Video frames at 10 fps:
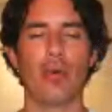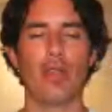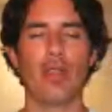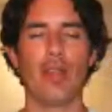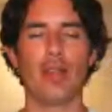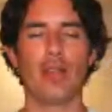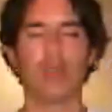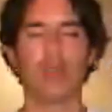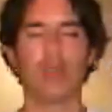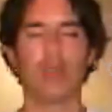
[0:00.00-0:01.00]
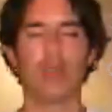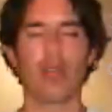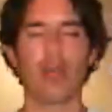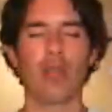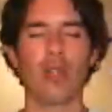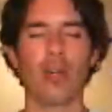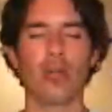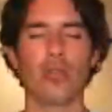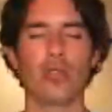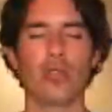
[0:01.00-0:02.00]
Breathe in through the
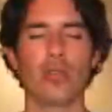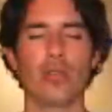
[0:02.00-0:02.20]
nose.